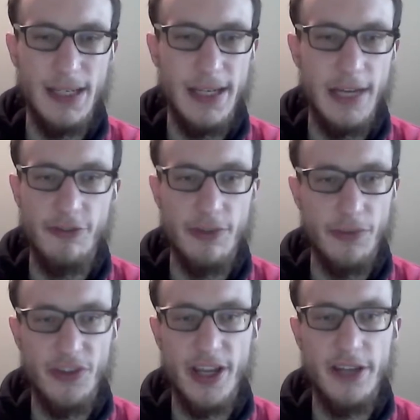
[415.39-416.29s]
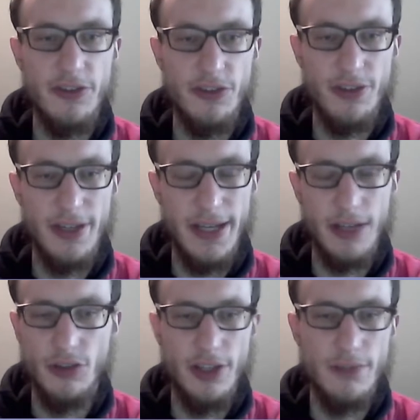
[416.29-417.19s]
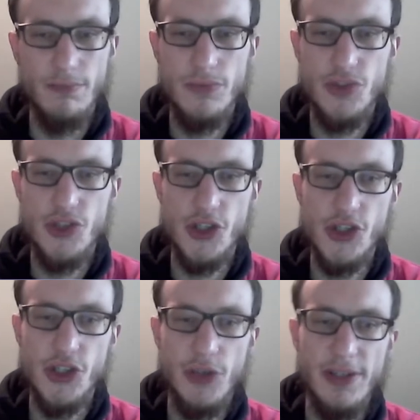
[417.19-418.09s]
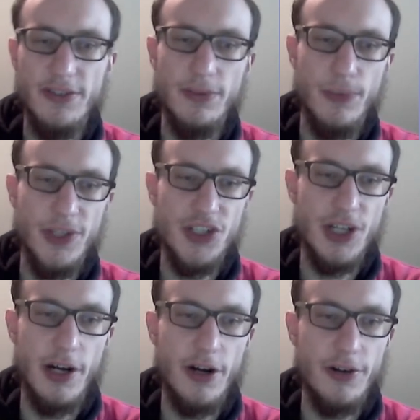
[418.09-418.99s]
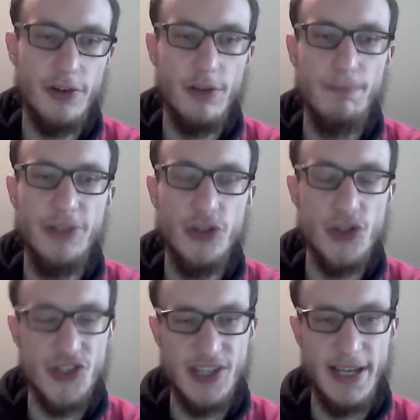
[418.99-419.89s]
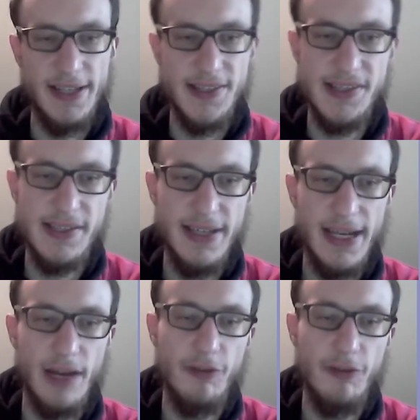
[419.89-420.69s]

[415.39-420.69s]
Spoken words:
have them signed, and then just do it, which are computer science and